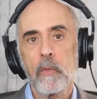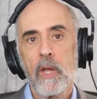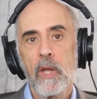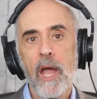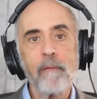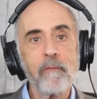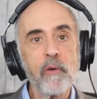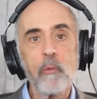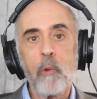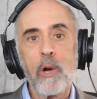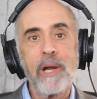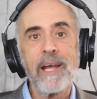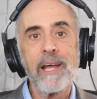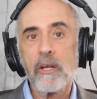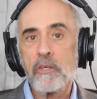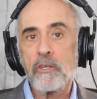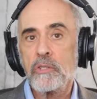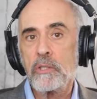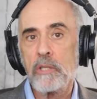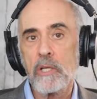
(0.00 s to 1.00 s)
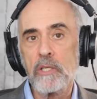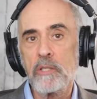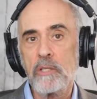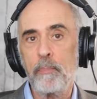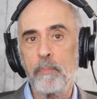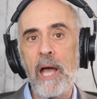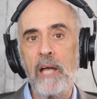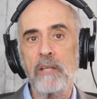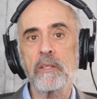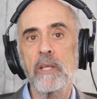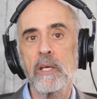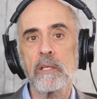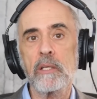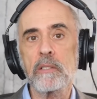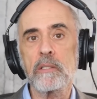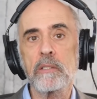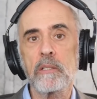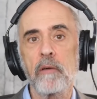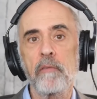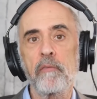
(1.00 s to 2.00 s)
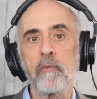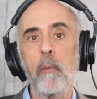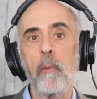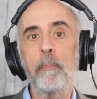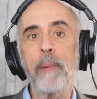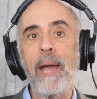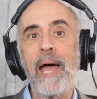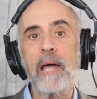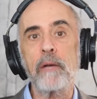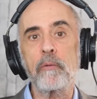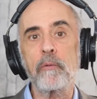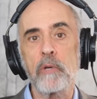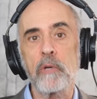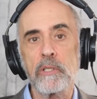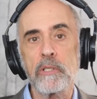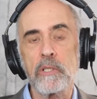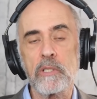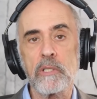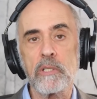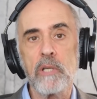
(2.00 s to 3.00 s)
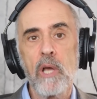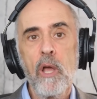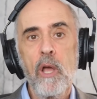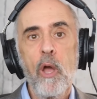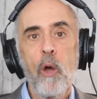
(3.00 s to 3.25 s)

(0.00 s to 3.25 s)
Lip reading: Everyone else does bad things for bad reasons.